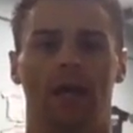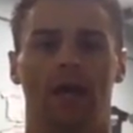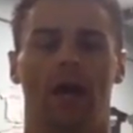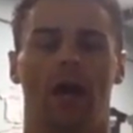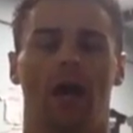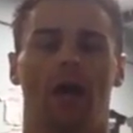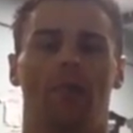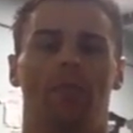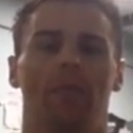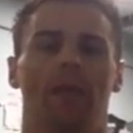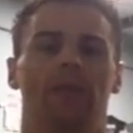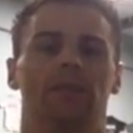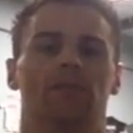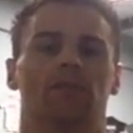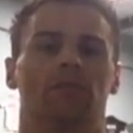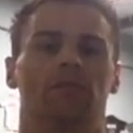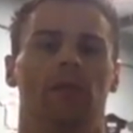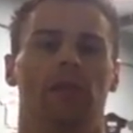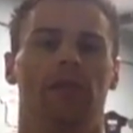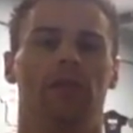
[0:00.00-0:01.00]
And
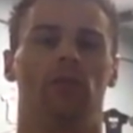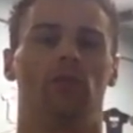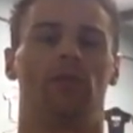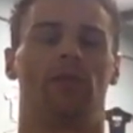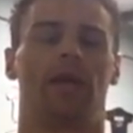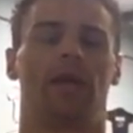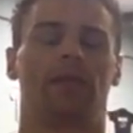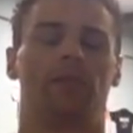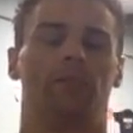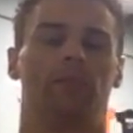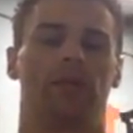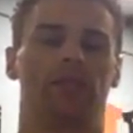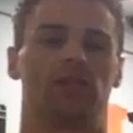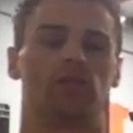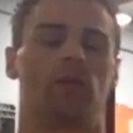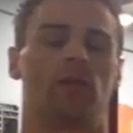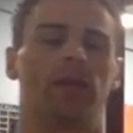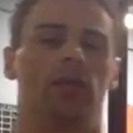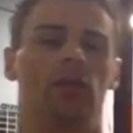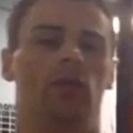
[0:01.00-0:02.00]
to really do that, the
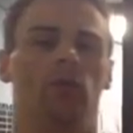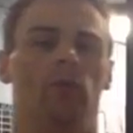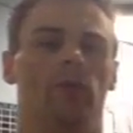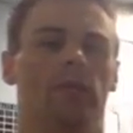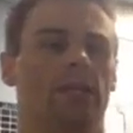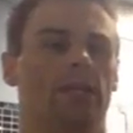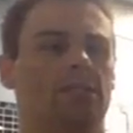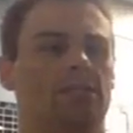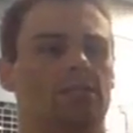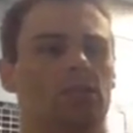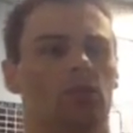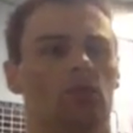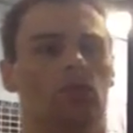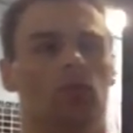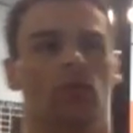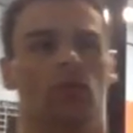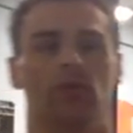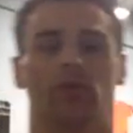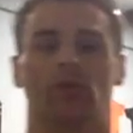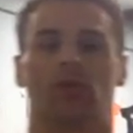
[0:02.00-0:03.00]
best way to do it is to do
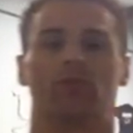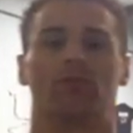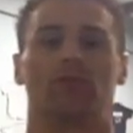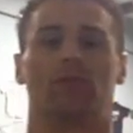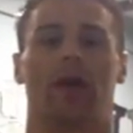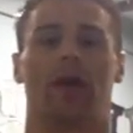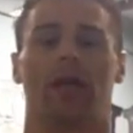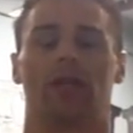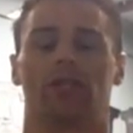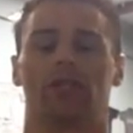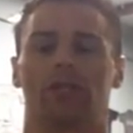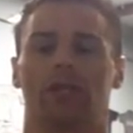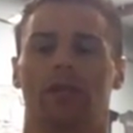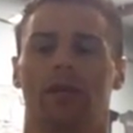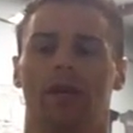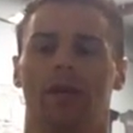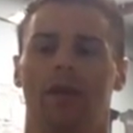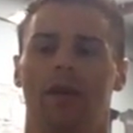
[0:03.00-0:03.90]
it when you're fresh.